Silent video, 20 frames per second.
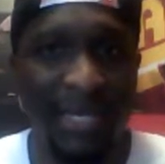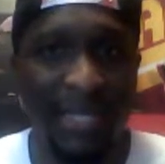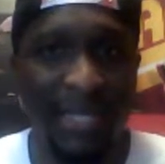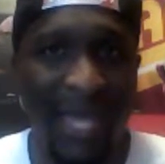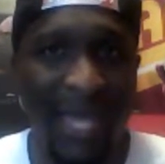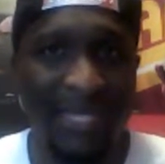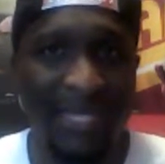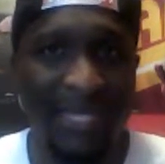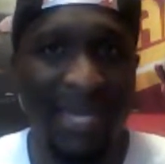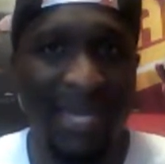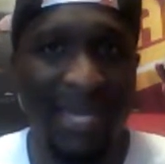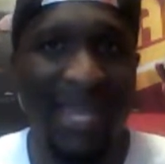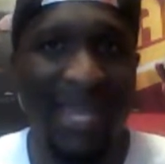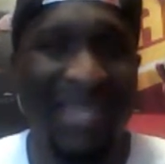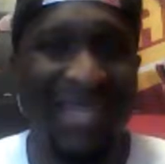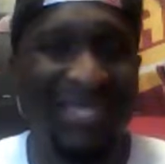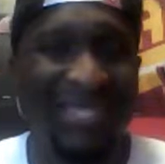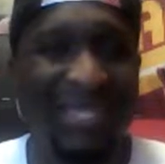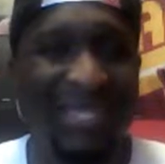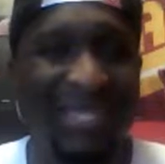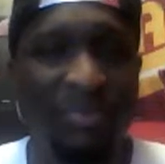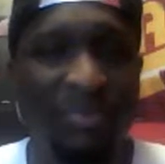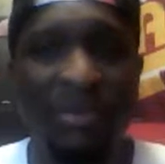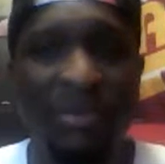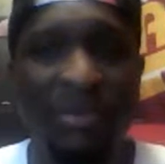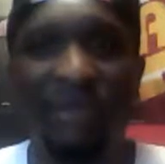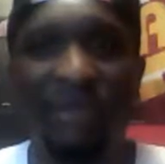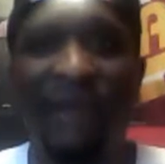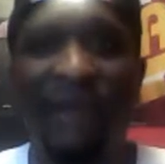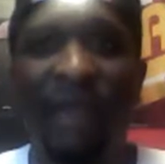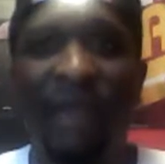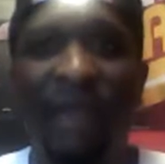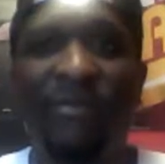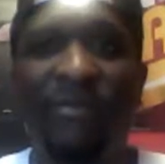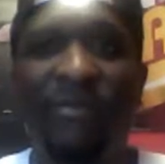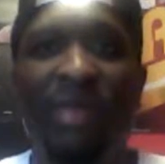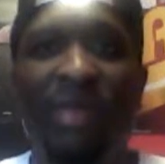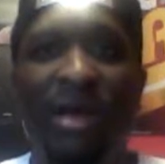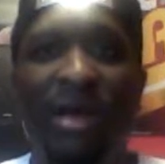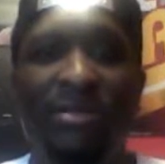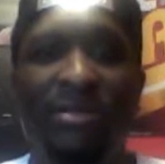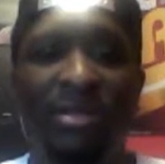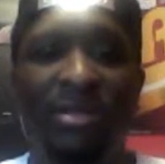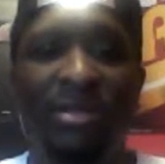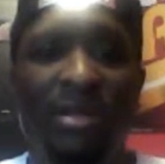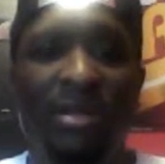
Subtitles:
Last night he had 6 points, 5 rebounds.